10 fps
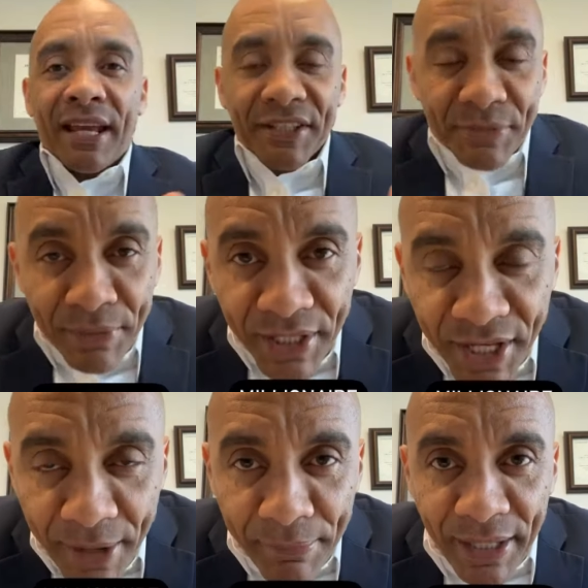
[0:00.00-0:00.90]
It's
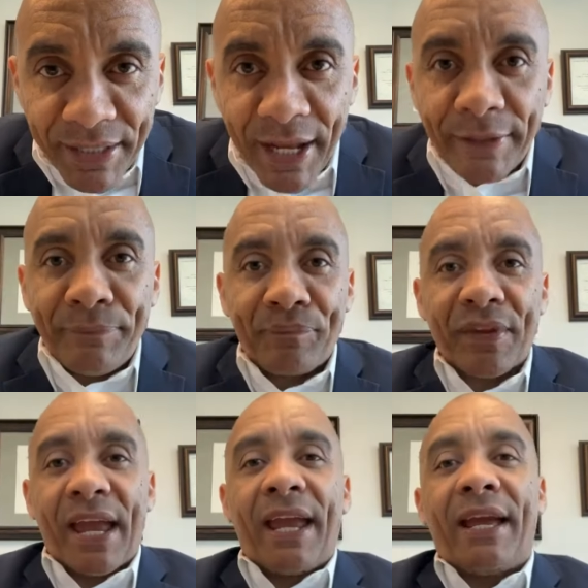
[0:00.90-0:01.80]
Millionaire Monday,
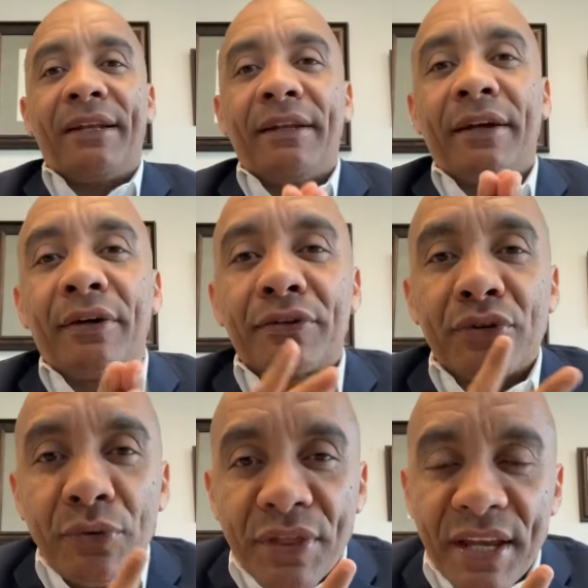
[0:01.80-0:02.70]
and here are
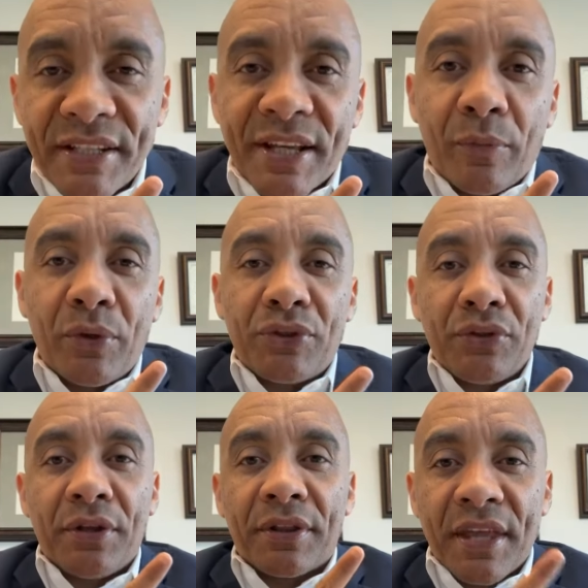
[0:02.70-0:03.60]
two things I want
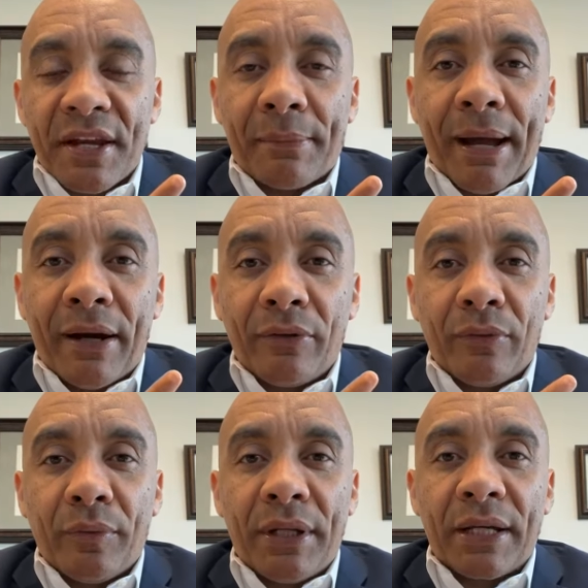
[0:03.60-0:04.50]
you to think
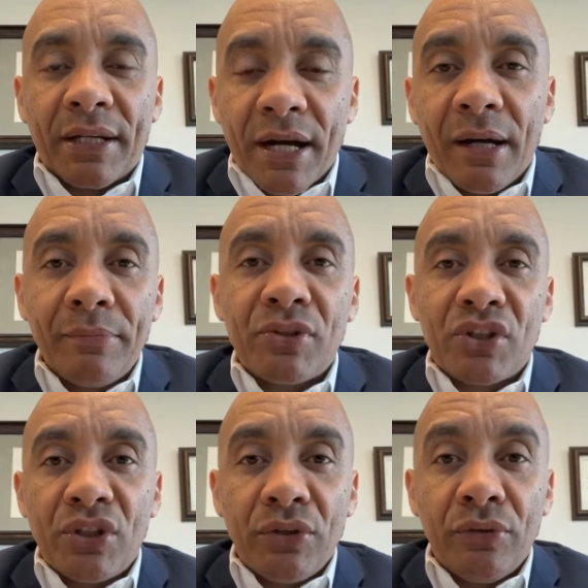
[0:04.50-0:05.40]
about when it comes
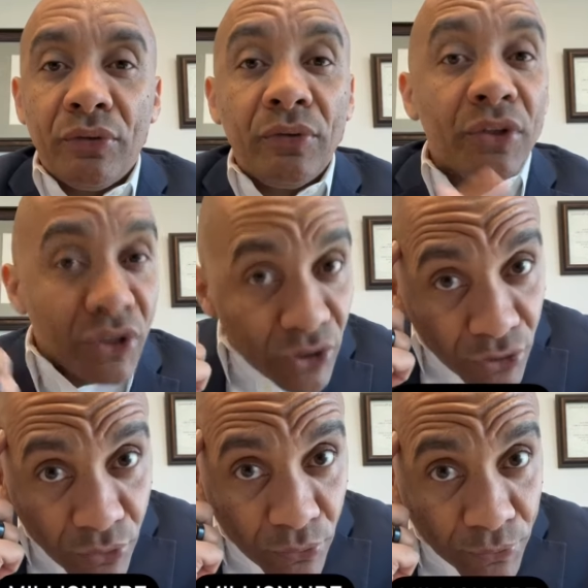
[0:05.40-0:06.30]
to
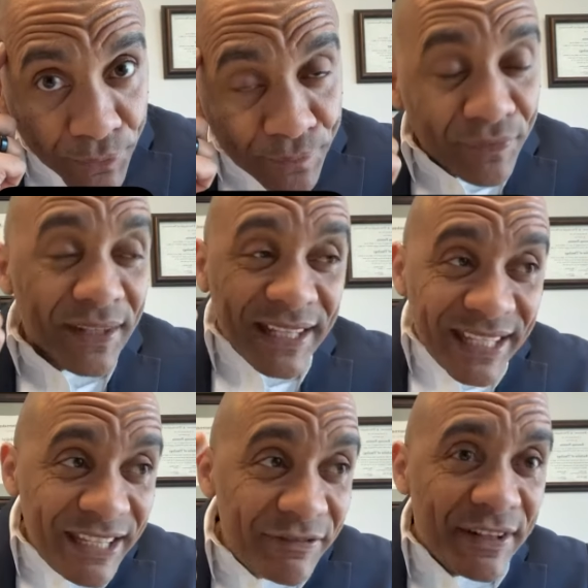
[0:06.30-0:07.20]
you
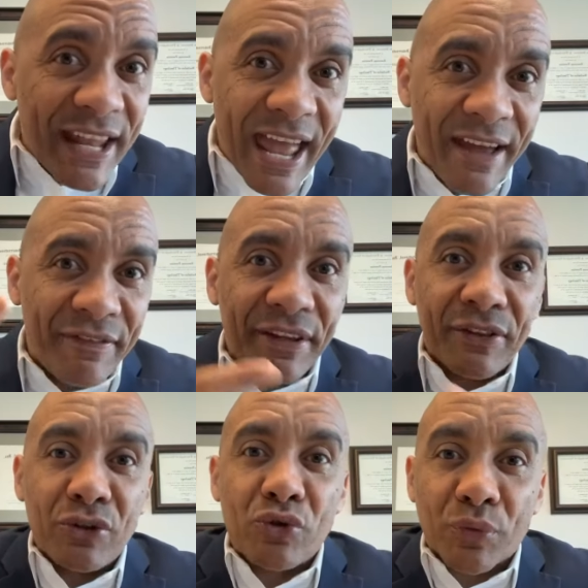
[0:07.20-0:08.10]
even
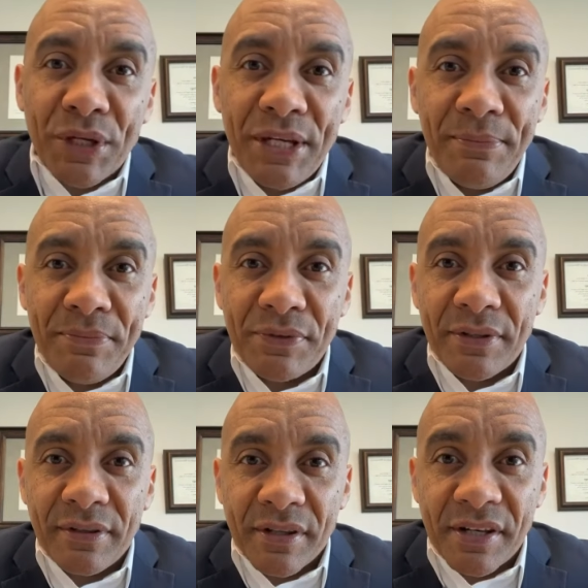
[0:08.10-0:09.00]
having the
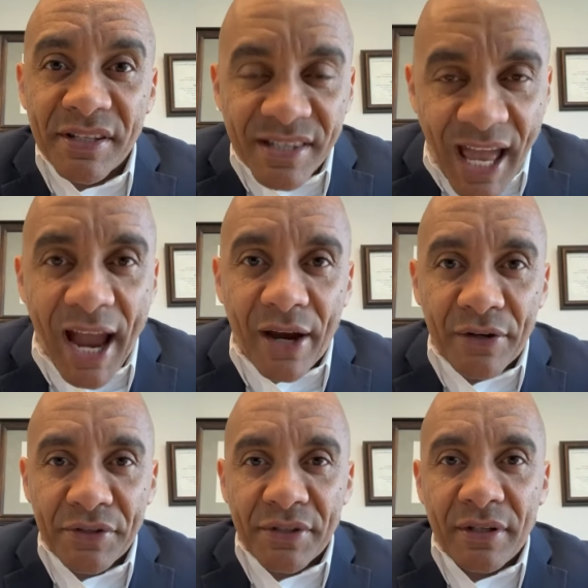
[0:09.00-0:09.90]
dreams, the
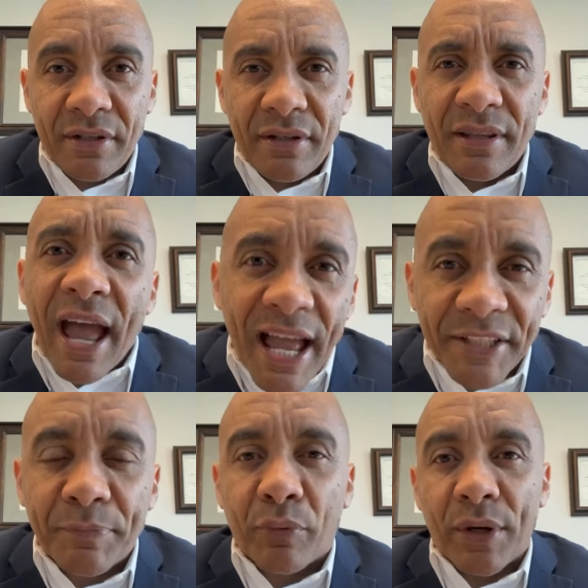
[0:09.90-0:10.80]
desires, the
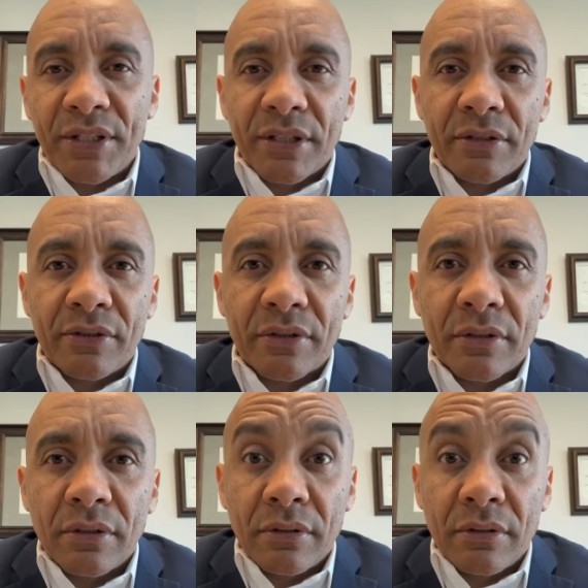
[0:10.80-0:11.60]
aspirations,